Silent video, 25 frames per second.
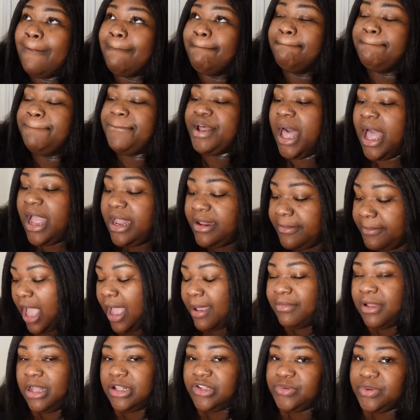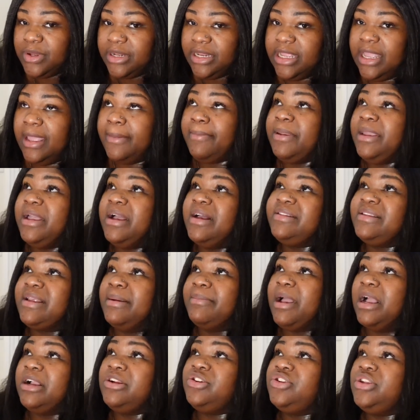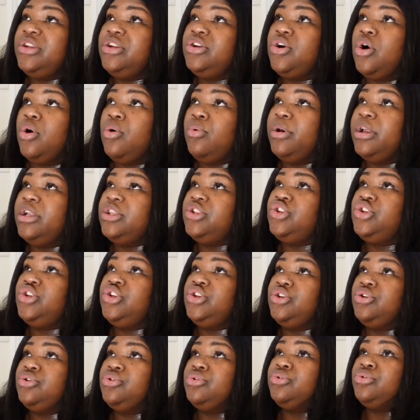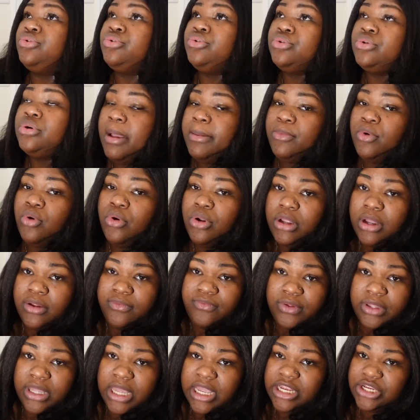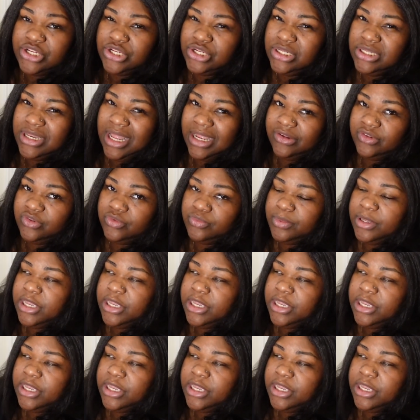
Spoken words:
but I'm not sweating yet because I'm actually going on vacation next